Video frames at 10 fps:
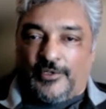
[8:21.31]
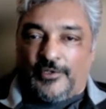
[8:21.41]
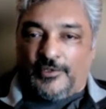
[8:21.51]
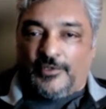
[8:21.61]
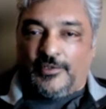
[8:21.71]

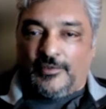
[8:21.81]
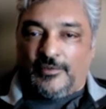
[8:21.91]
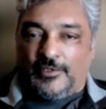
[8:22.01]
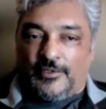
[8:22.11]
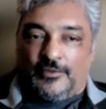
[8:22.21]
have a good,
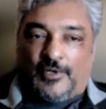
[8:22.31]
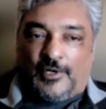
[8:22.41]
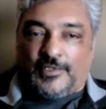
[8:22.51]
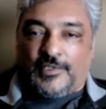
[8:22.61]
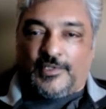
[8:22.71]
you
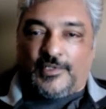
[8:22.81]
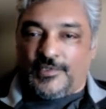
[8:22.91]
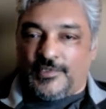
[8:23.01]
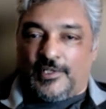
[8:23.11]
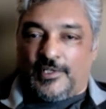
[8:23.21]
know,
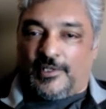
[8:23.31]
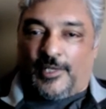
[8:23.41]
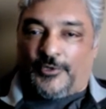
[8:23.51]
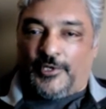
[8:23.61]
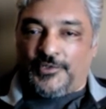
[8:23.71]
artistic
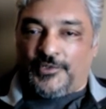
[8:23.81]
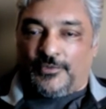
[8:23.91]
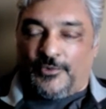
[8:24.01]
collaboration